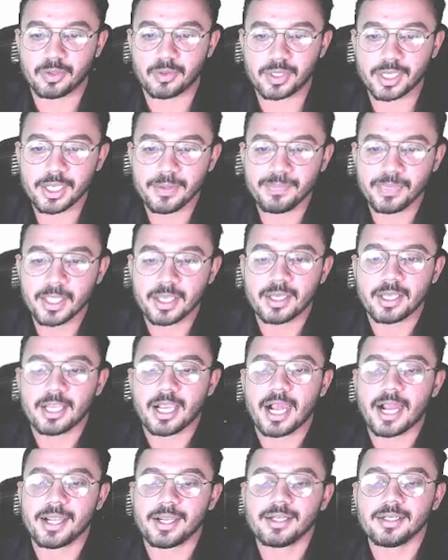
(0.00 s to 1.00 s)
Okay,
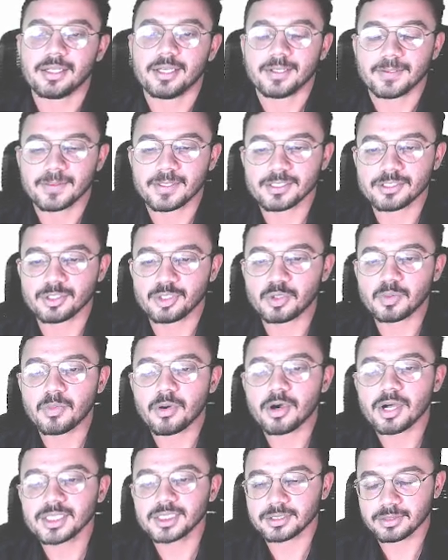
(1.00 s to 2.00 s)
and these
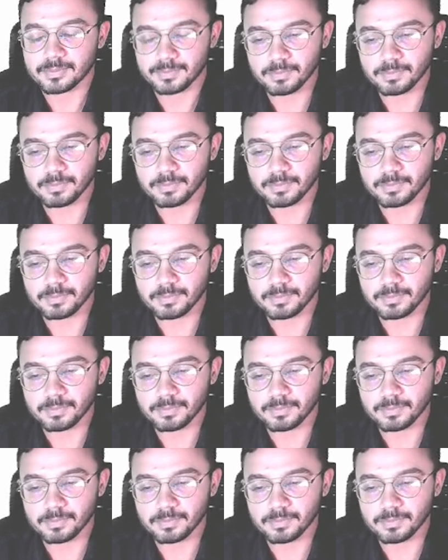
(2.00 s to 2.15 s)
newborns,